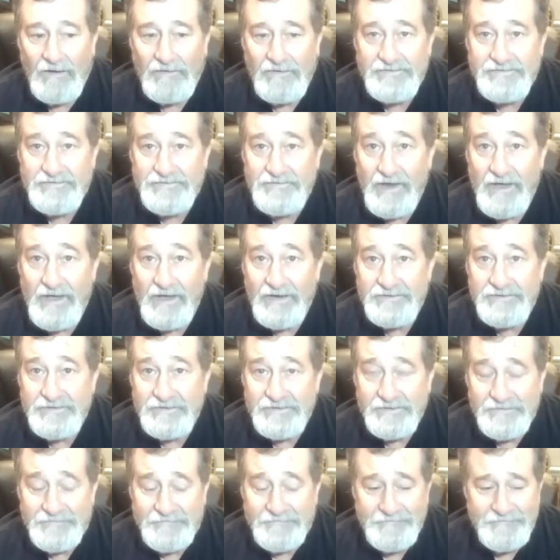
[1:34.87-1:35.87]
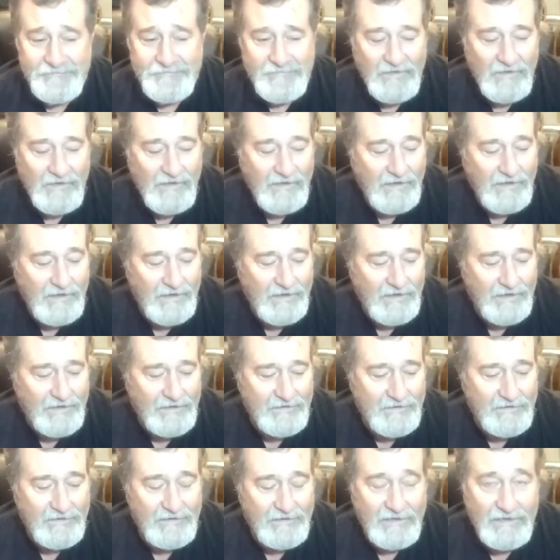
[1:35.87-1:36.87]
strategy.
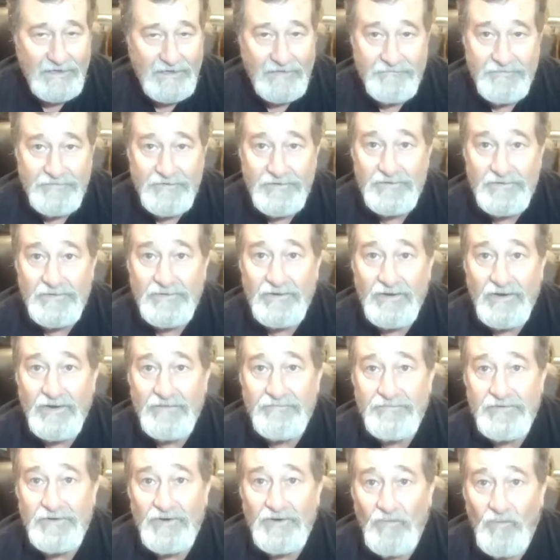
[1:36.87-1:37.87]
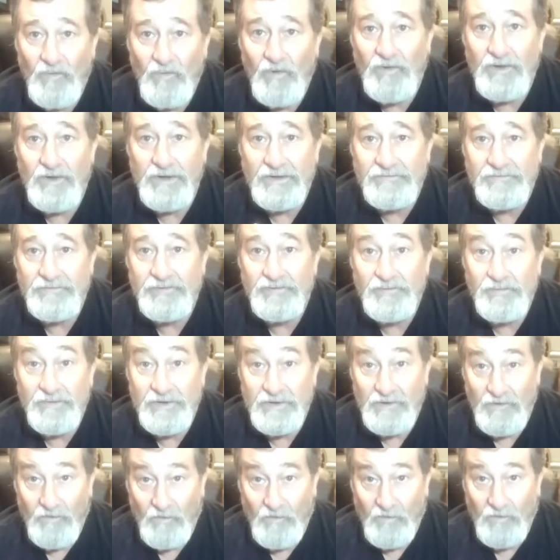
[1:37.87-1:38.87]
And if you're wanting to
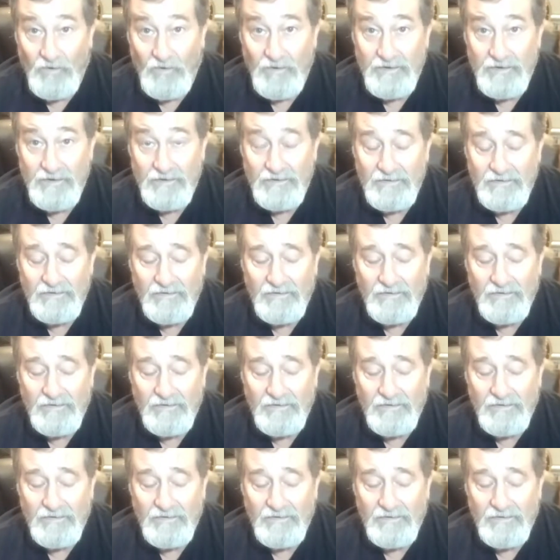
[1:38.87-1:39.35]
record,